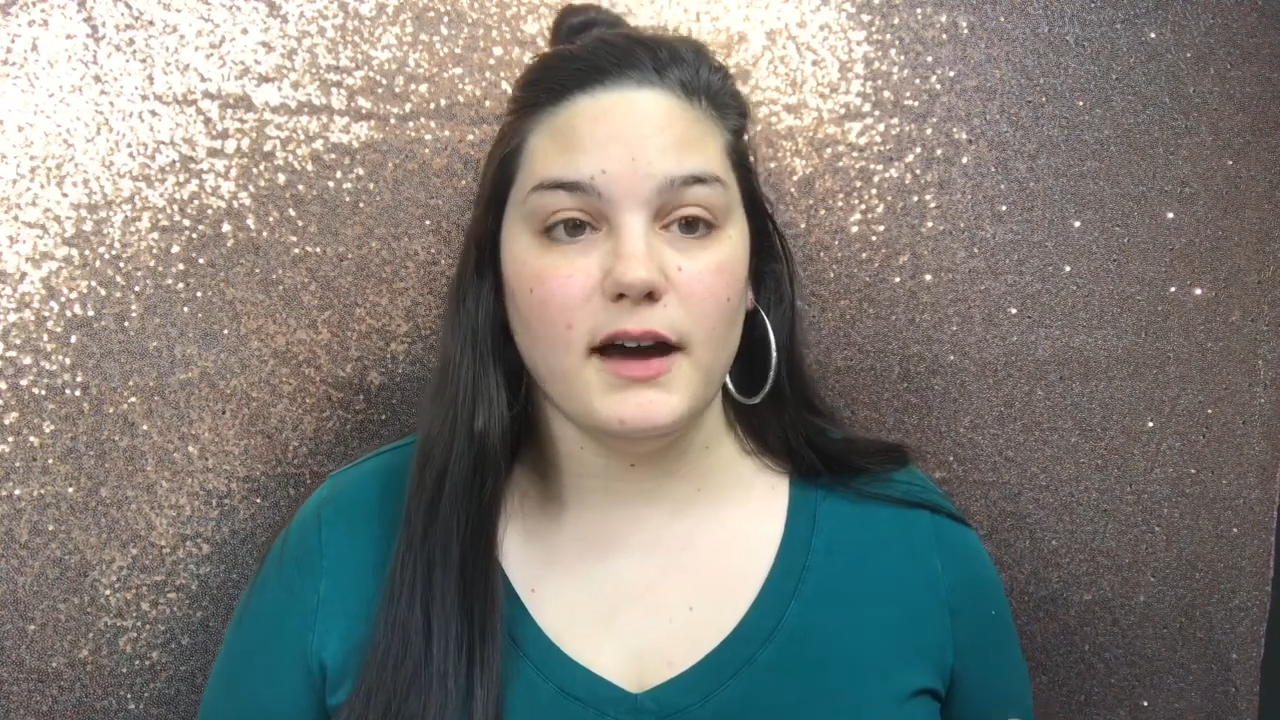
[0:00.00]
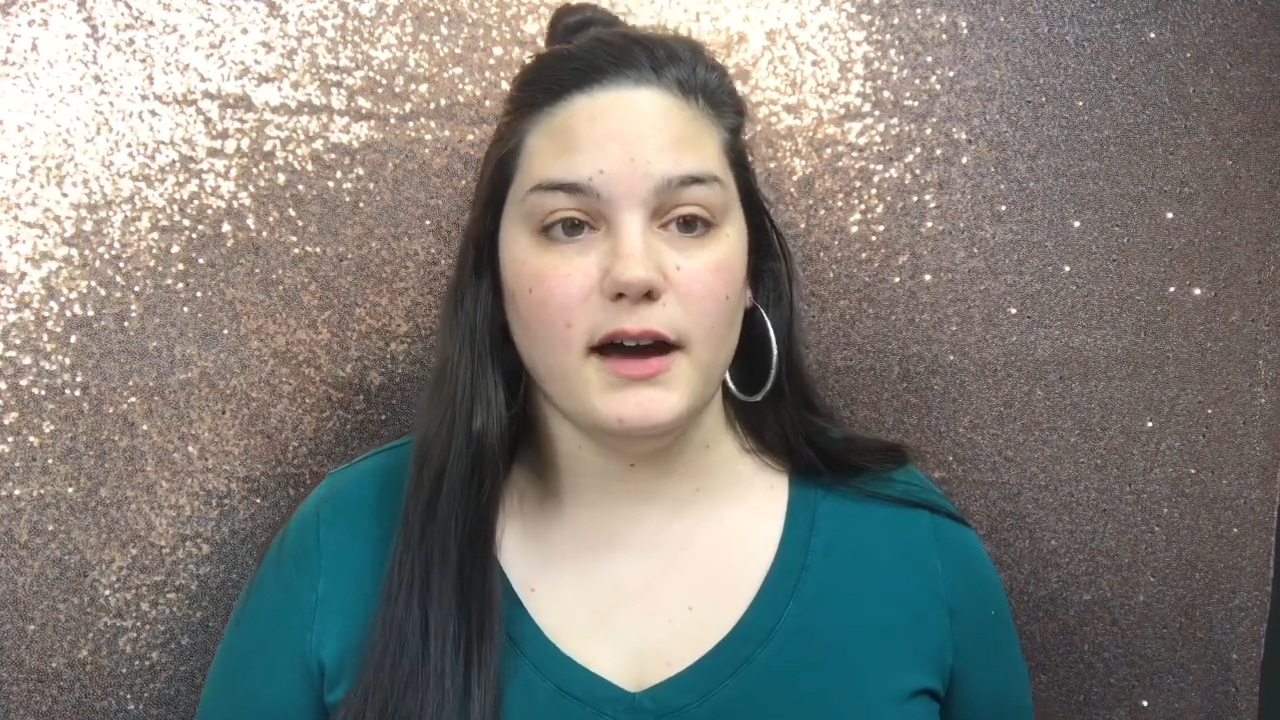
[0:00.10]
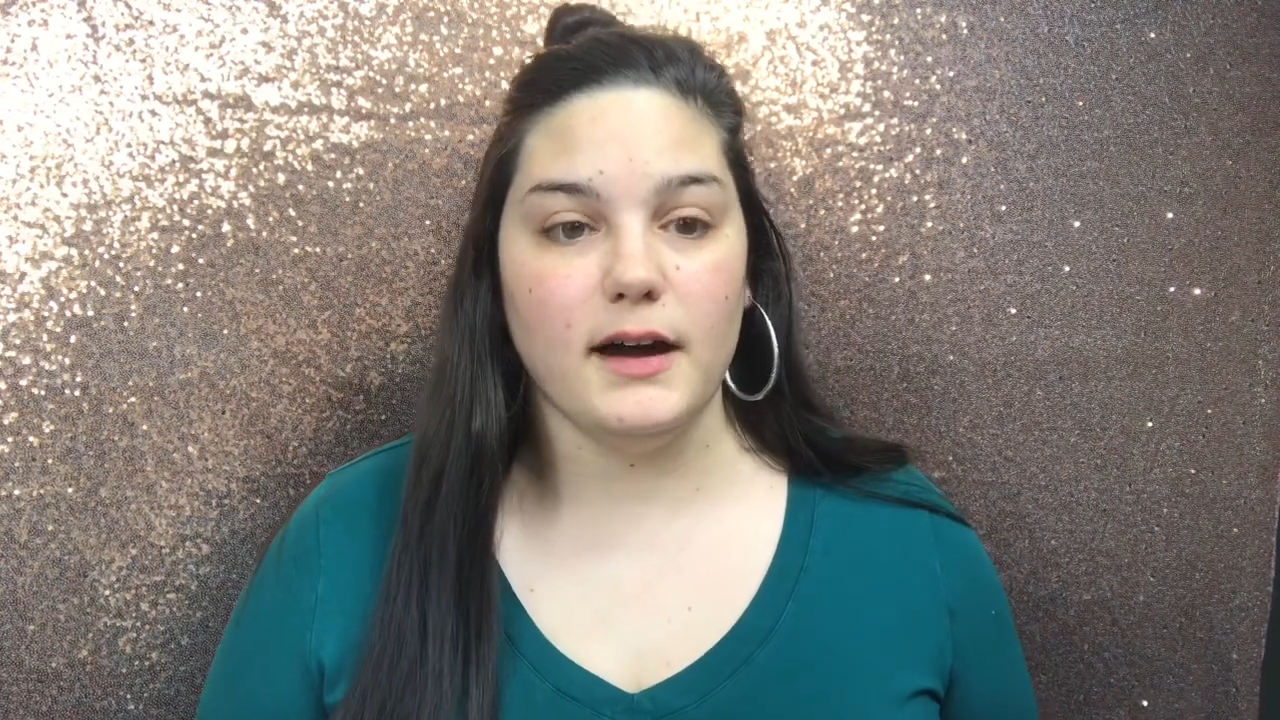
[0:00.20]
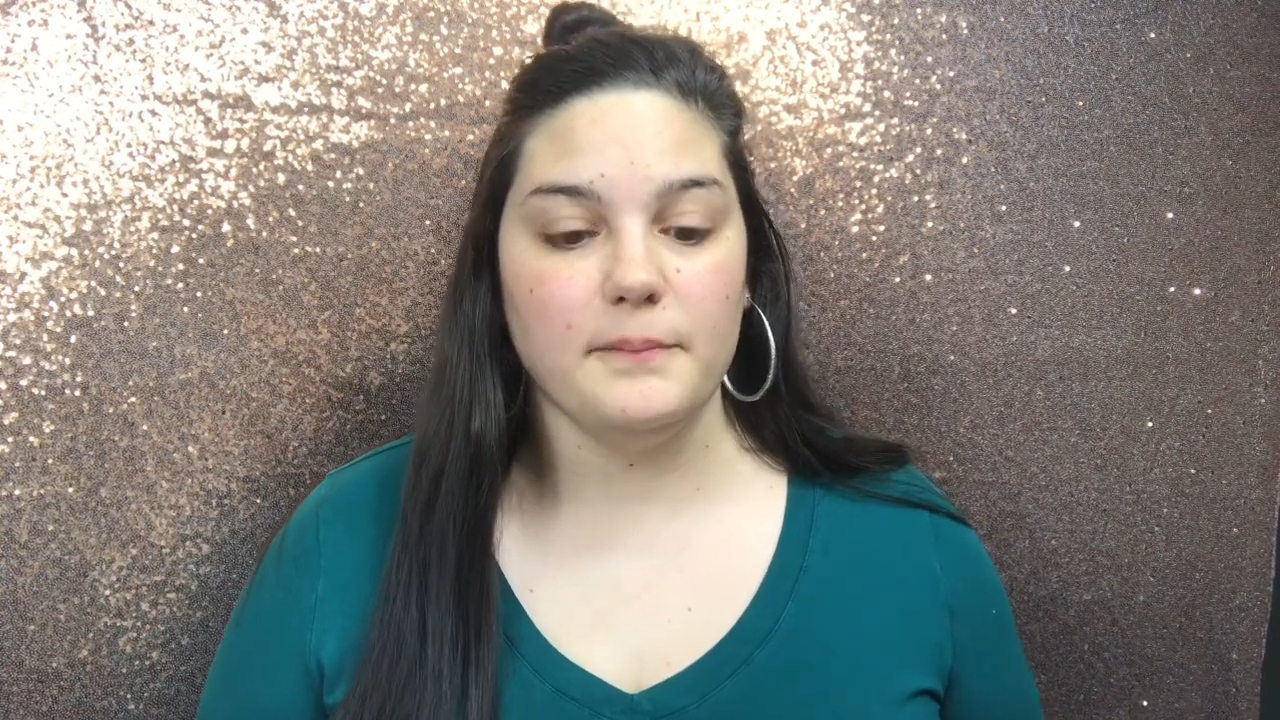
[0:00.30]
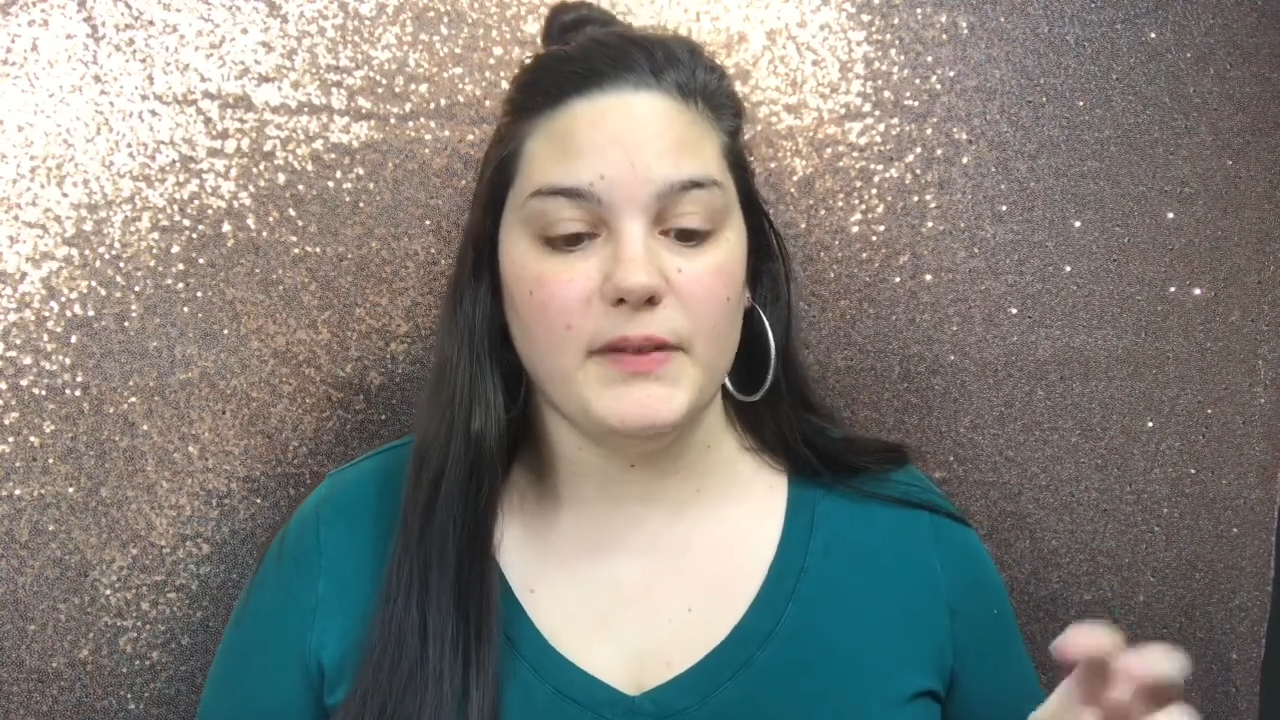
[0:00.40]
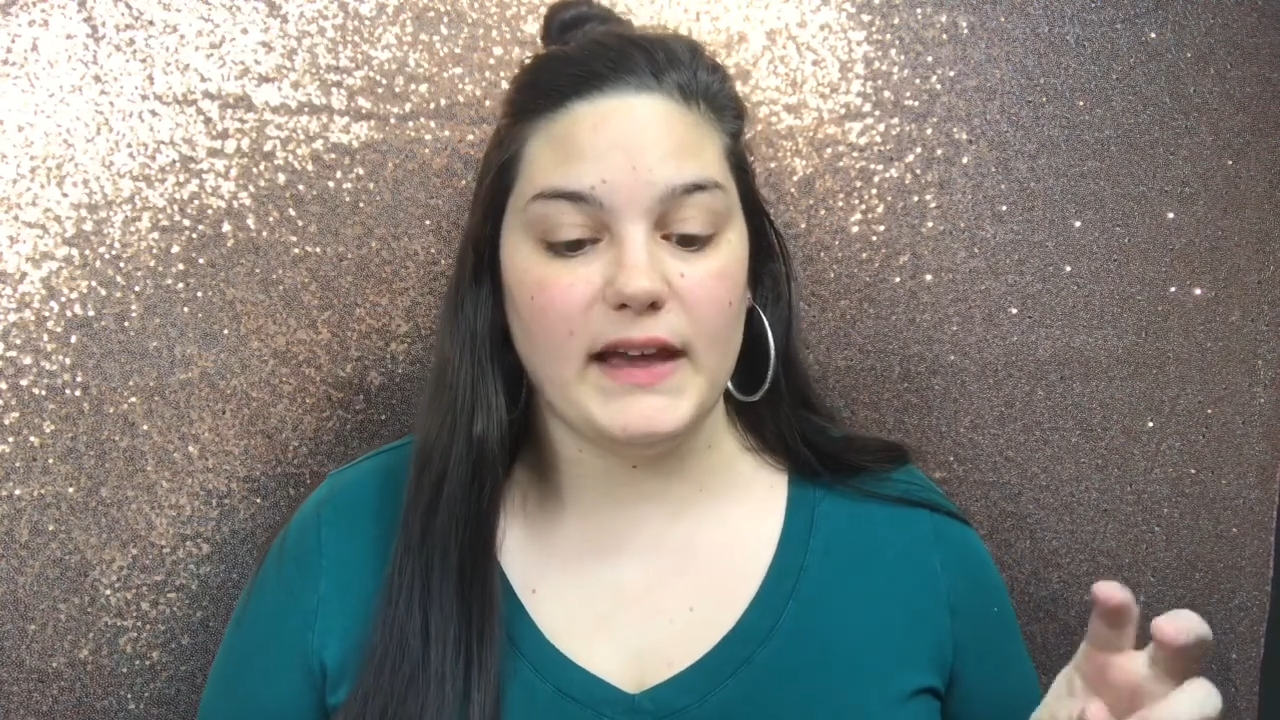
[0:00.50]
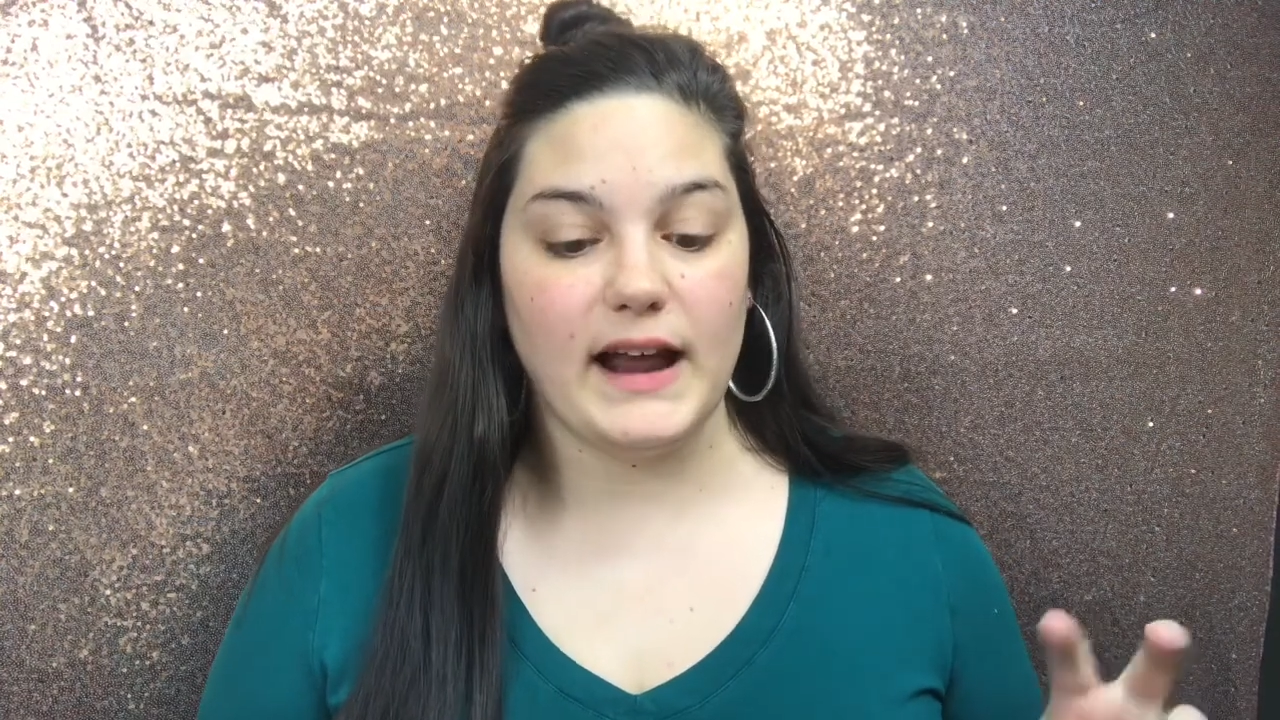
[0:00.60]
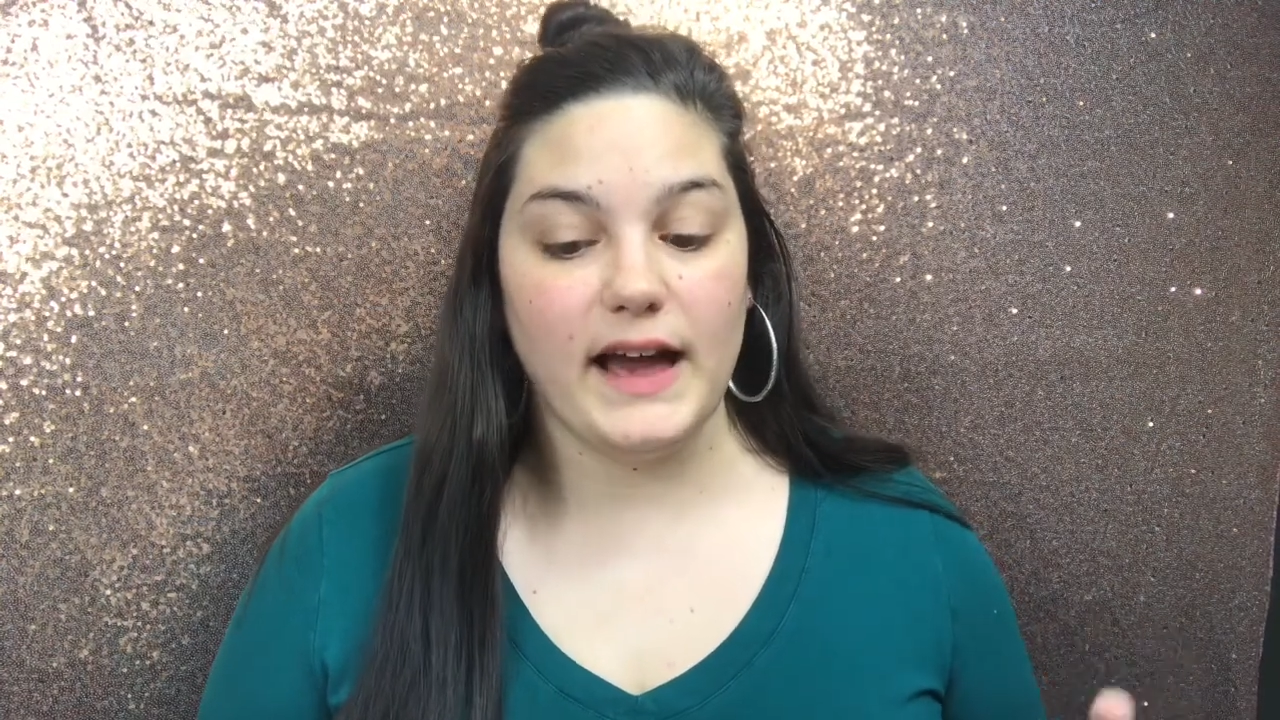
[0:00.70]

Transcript: And